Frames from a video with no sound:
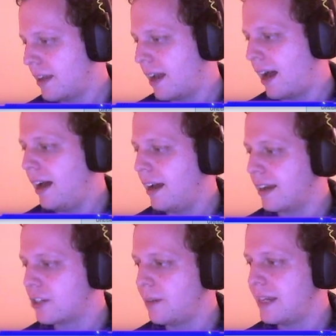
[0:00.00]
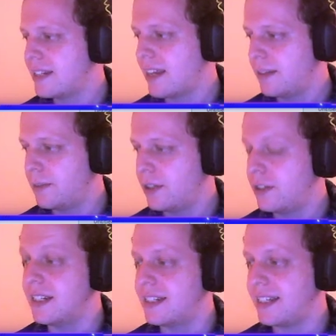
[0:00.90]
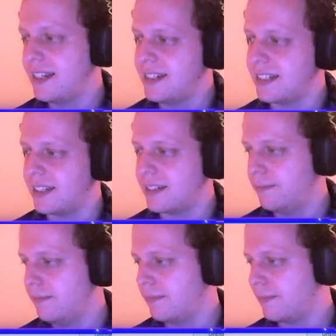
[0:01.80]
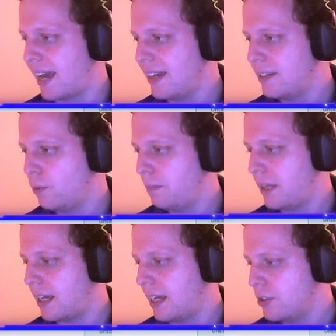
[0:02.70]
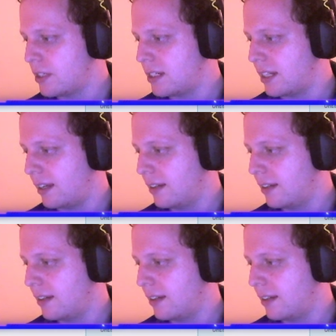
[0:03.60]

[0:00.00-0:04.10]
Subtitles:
Ah, extremely sensitive to diseases. That would be interesting.